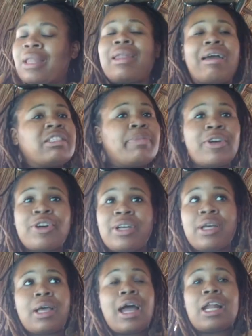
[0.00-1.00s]
Life's been
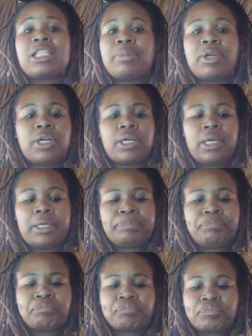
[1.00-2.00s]
good. Ghana's been
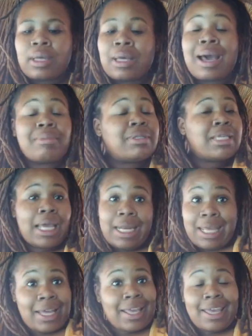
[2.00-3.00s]
good. I'm
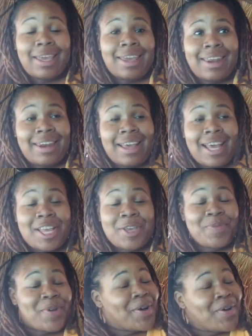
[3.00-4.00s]
dating again,
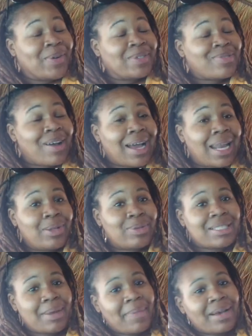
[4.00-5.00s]
you know, so I got a little
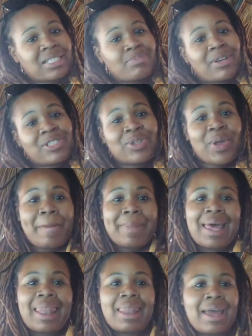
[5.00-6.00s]
somebody special in
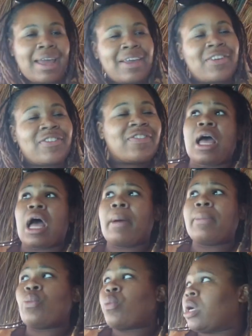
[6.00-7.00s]
my life.
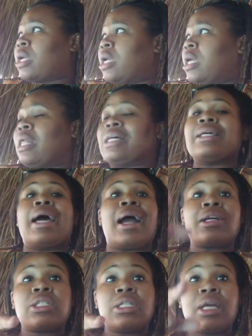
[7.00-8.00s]
I've been working. That's
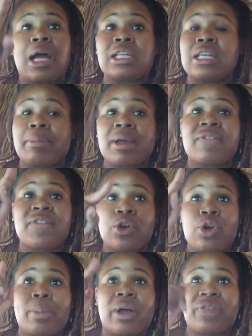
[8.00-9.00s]
actually, I need to make a
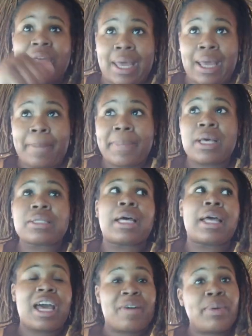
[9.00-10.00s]
video about that because I
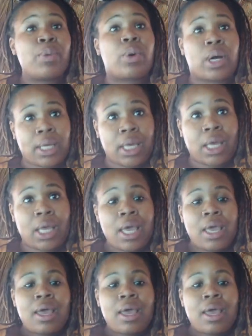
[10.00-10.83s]
have been working.